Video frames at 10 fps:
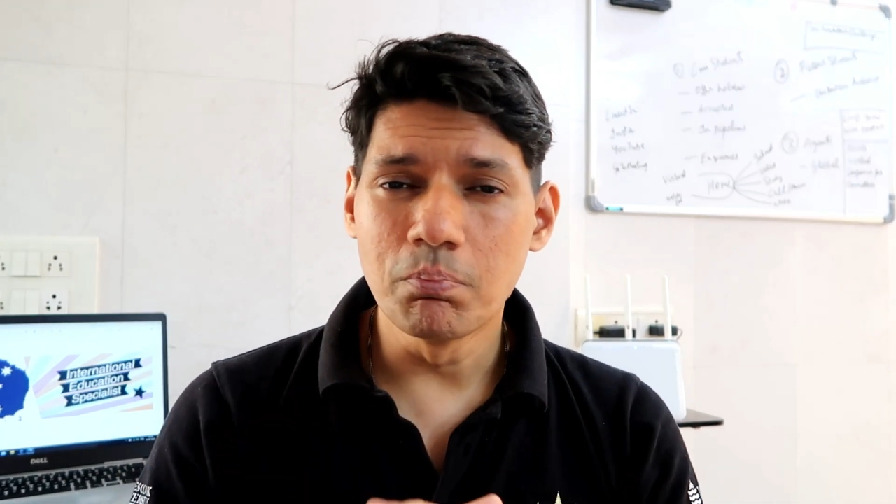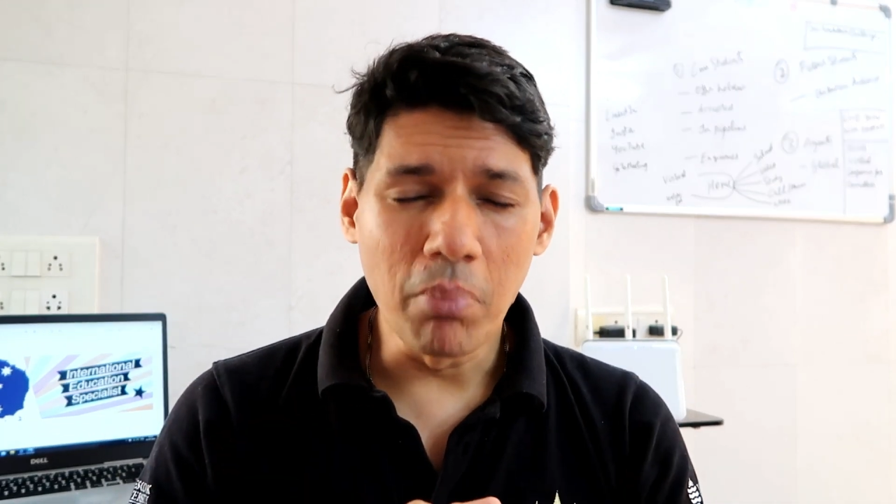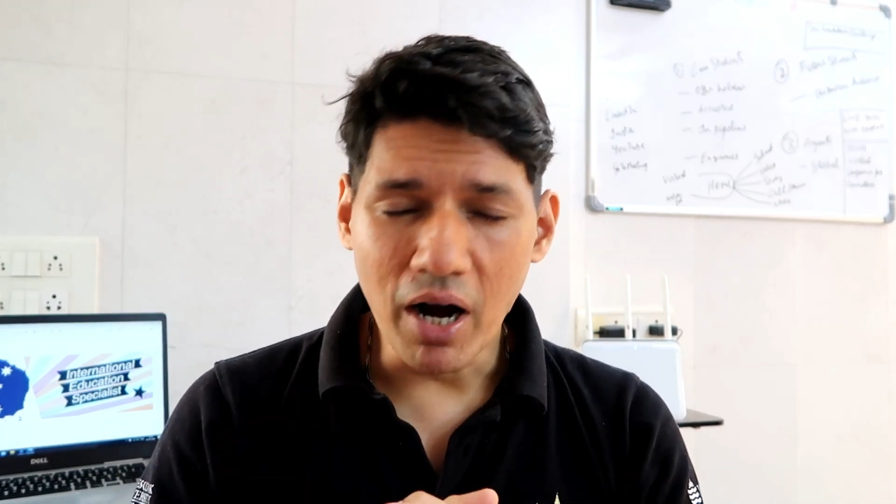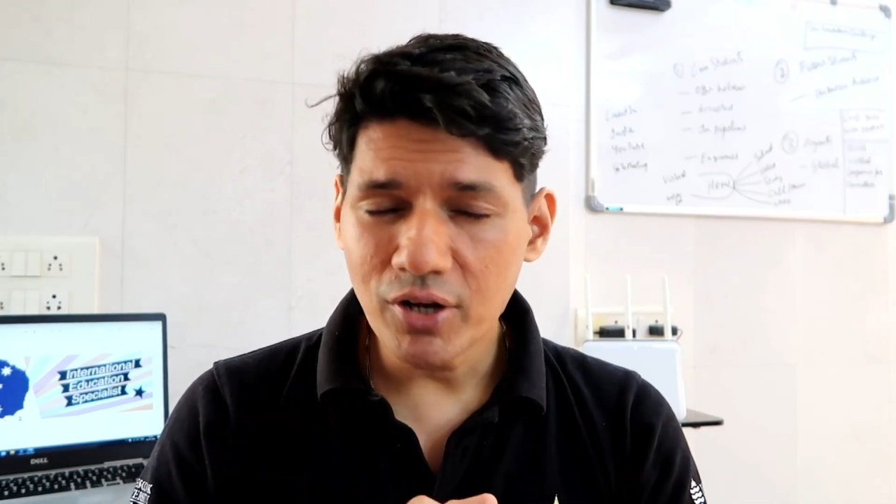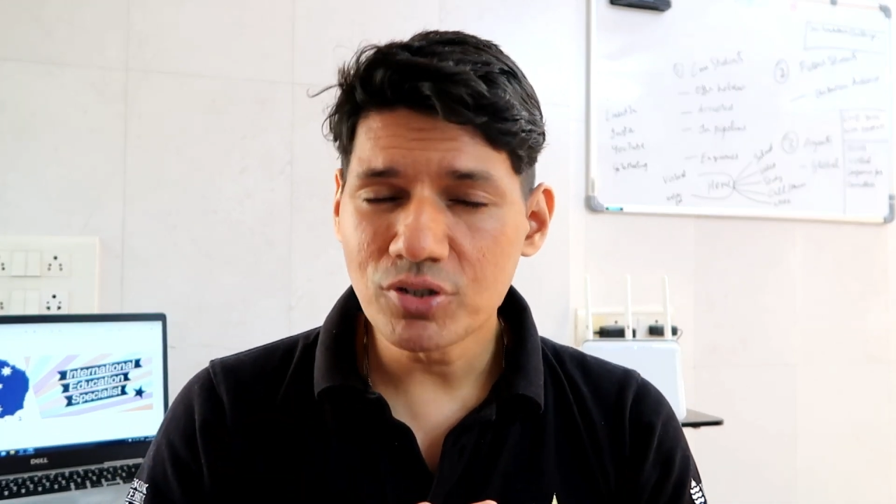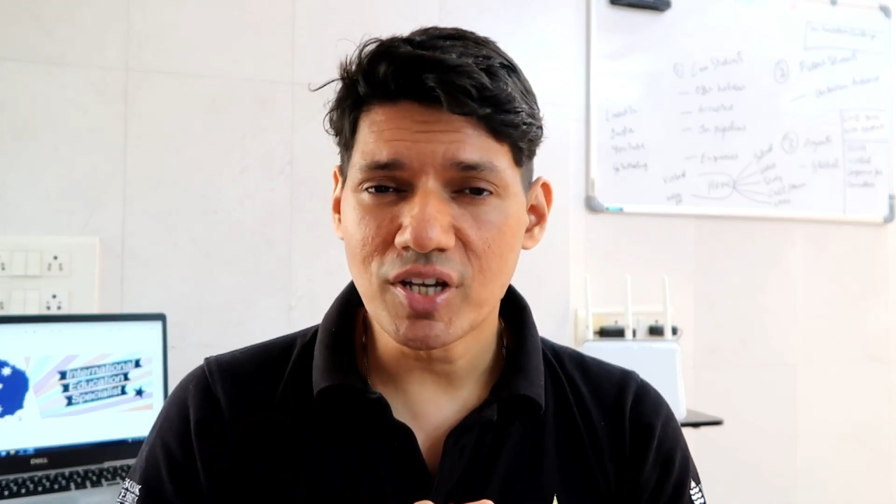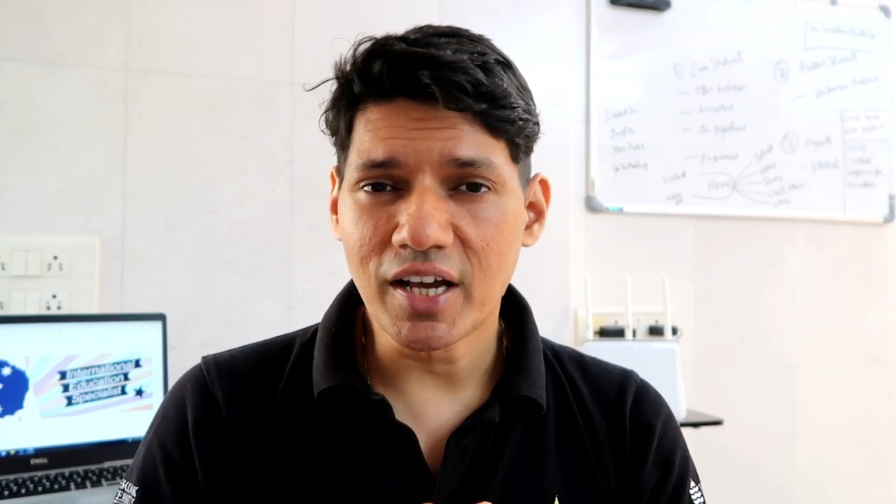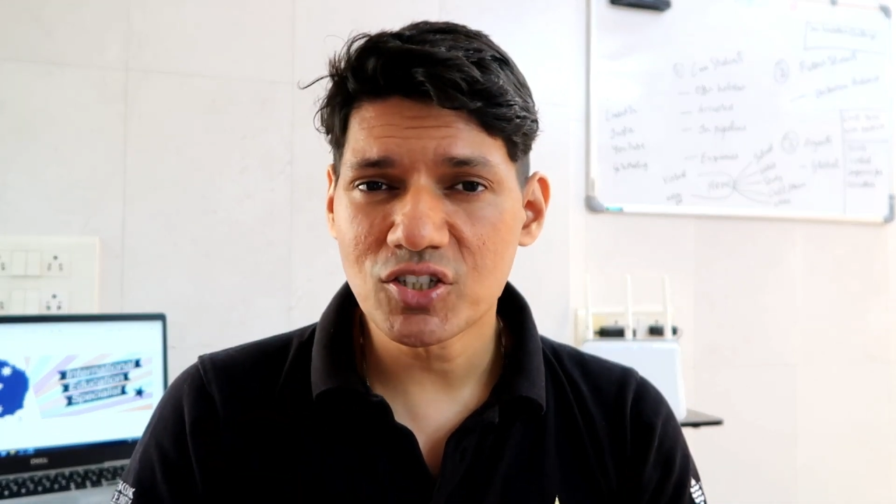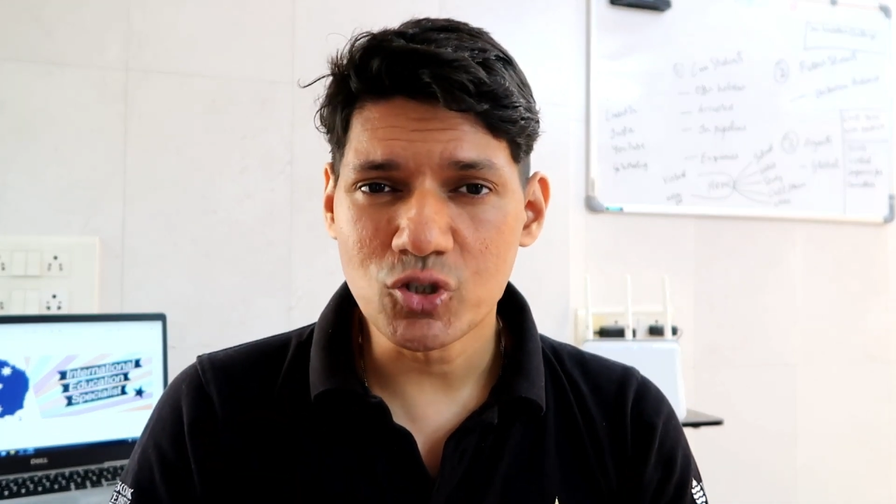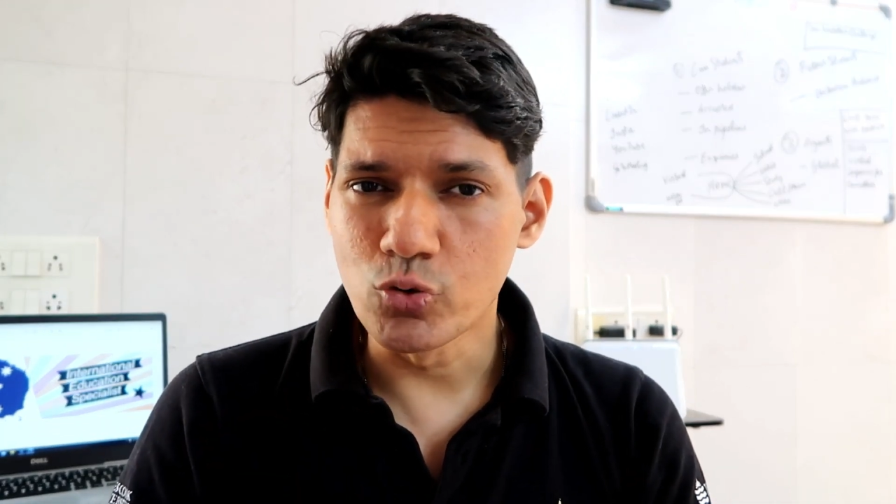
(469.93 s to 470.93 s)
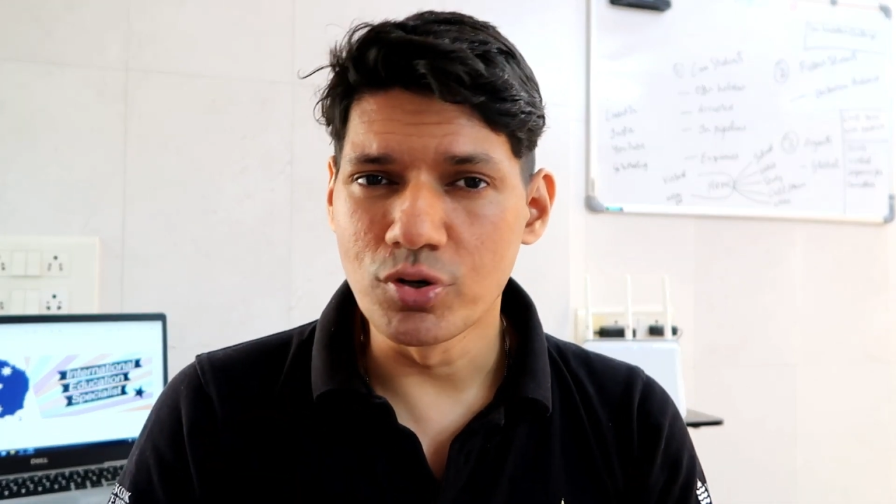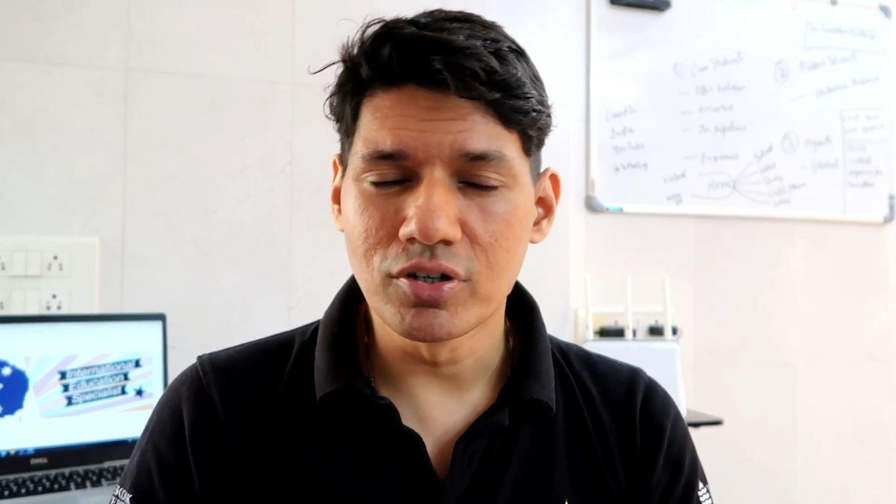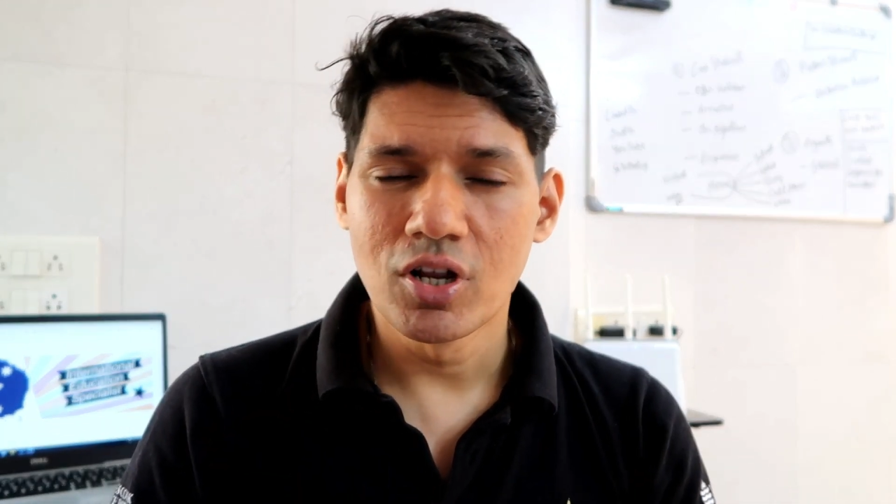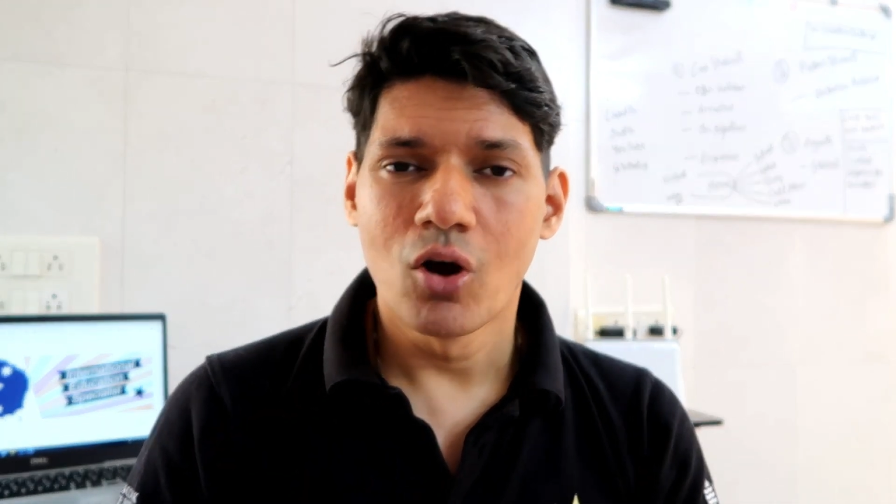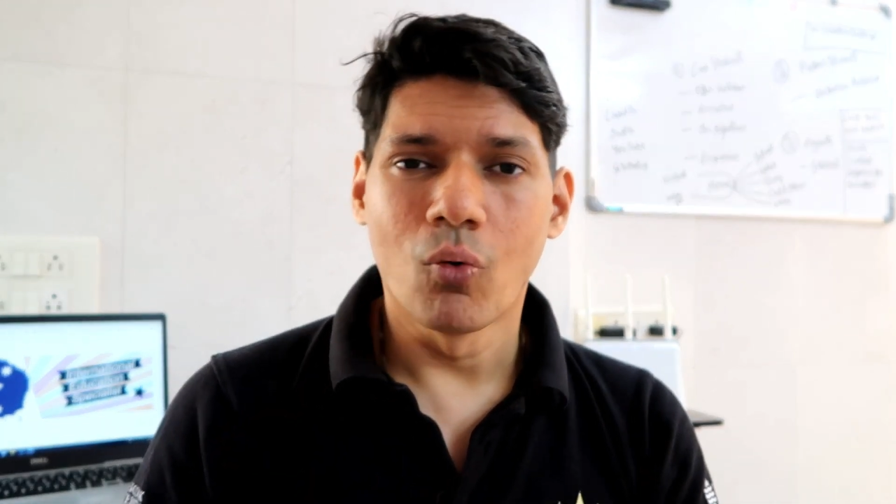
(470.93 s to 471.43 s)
biotech student